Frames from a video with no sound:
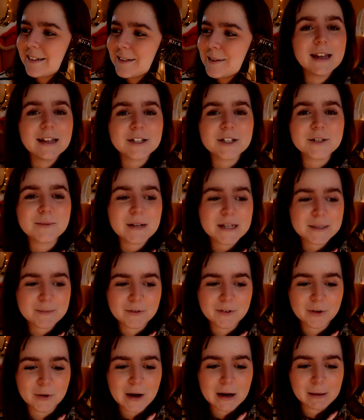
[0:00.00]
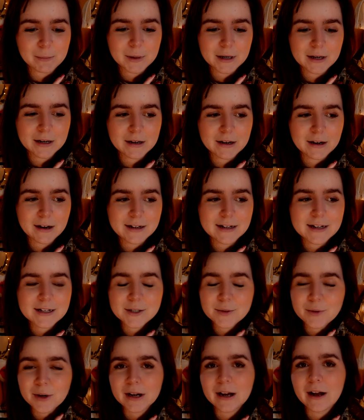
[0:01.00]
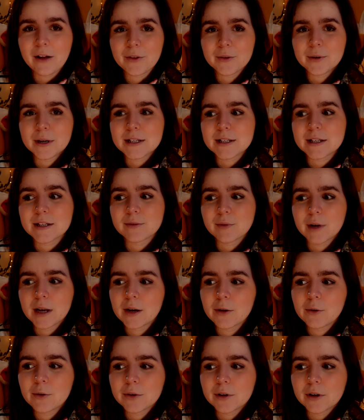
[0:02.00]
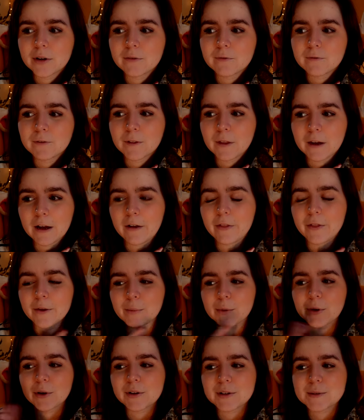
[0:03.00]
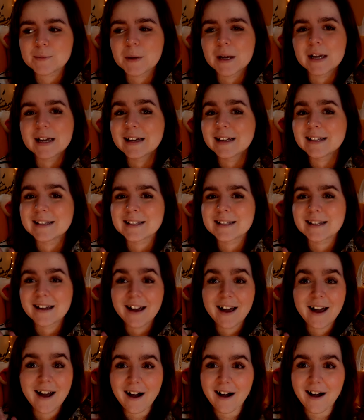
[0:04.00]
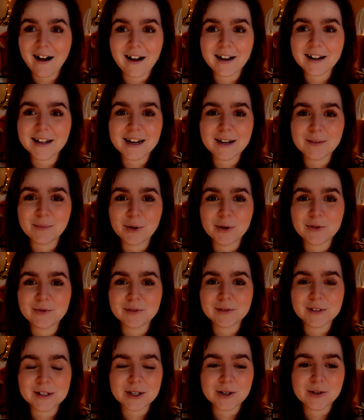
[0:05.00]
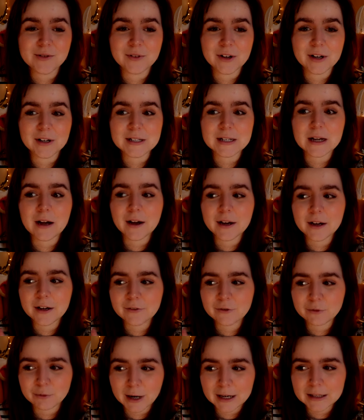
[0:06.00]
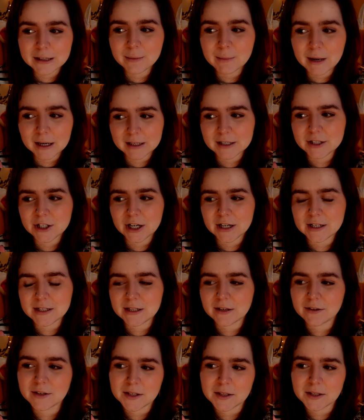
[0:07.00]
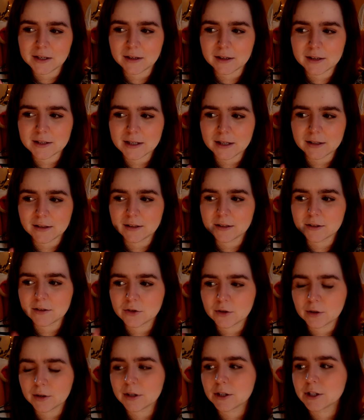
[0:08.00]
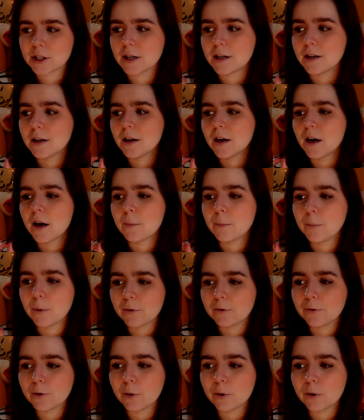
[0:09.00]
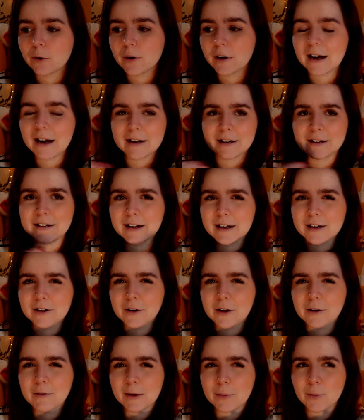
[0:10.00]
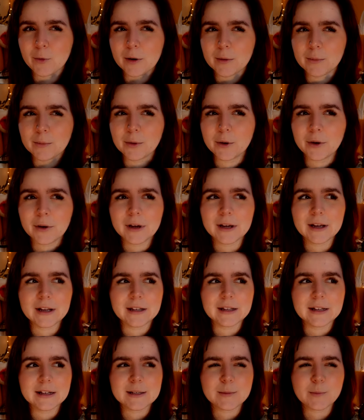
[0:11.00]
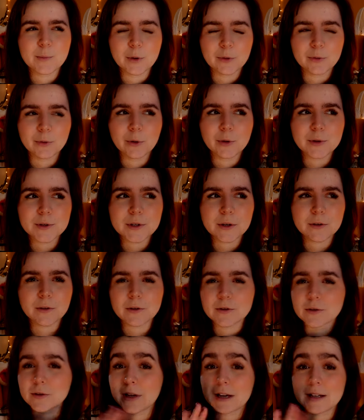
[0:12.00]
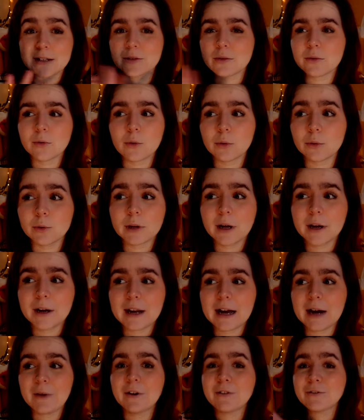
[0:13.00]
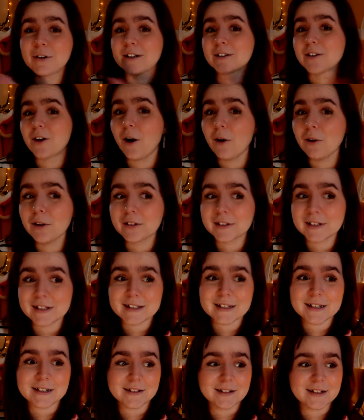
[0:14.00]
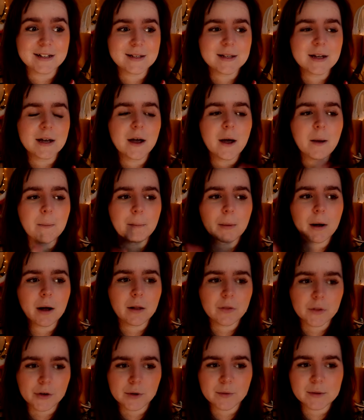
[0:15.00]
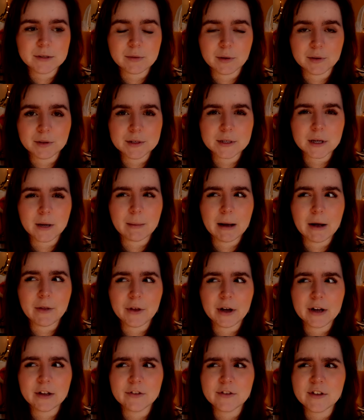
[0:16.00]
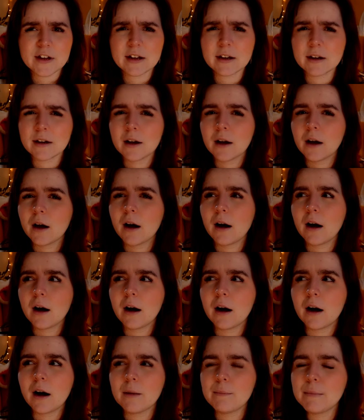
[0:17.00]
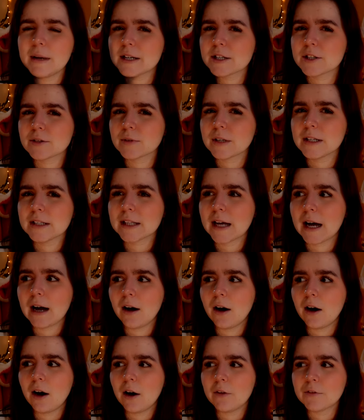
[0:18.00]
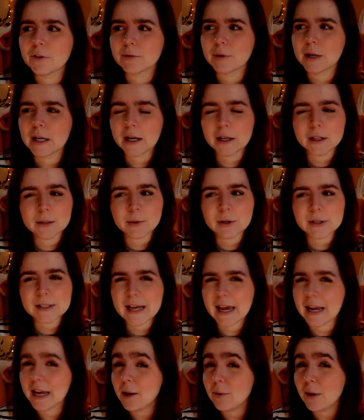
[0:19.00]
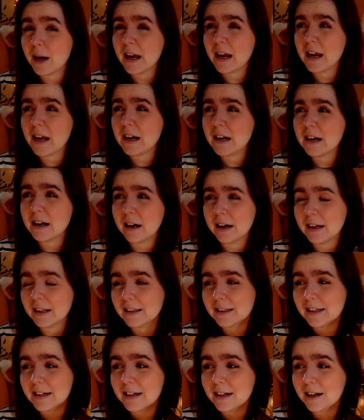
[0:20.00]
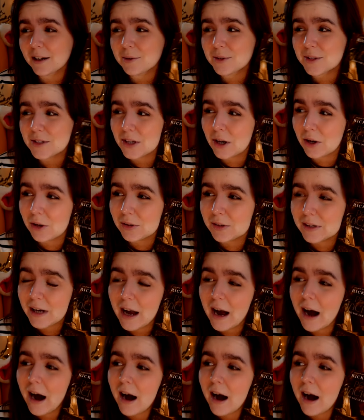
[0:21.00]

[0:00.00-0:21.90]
It just makes me feel happy. I need to work out the rest of the reading order for the other books because I need more from this universe. I have read the Magnus Chase series, I think I said, the trilogy before, and had only read one book in this before. So that's all. And now I've read the whole of this series, bar the newest one that's come out, that I think I meant to read that after reading other books anyway, I think I was told.